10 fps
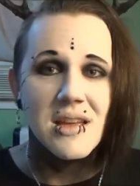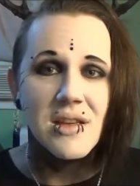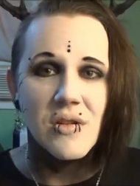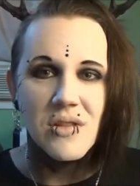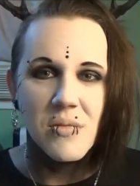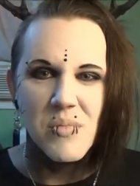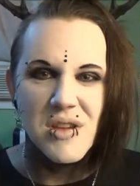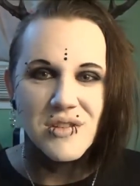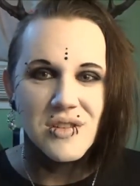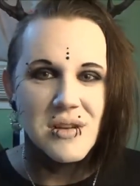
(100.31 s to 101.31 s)
you know, the
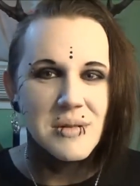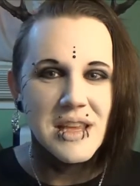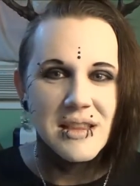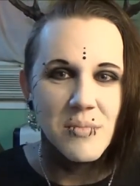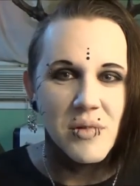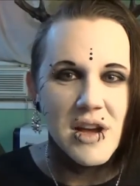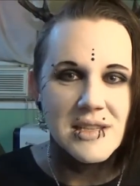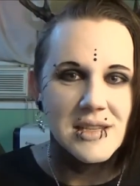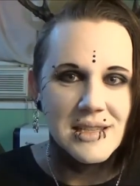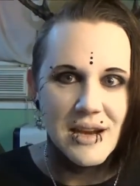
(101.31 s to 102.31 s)
computer screen to get the price,
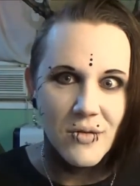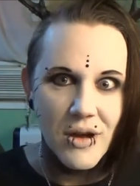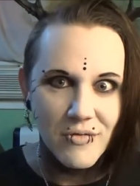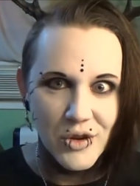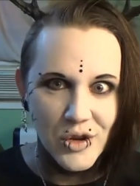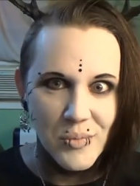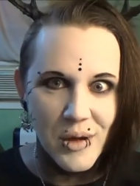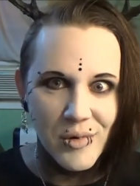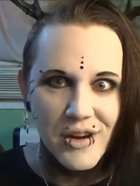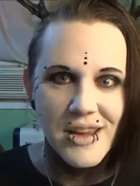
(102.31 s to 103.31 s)
because I don't have a good
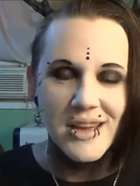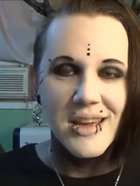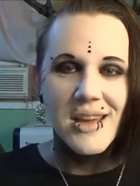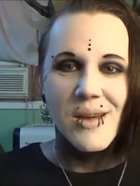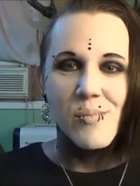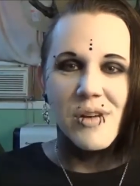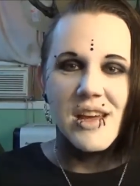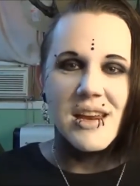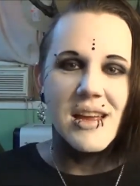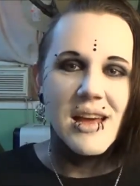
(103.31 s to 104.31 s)
memory.
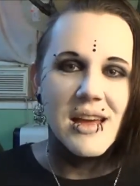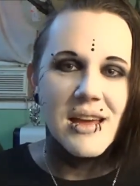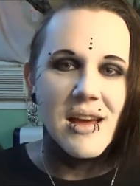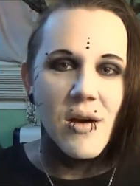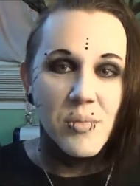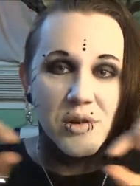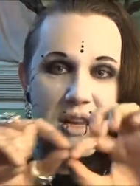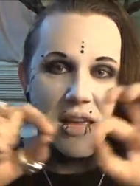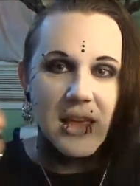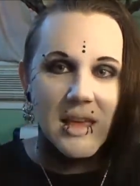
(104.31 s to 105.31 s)
But uh, I'll put it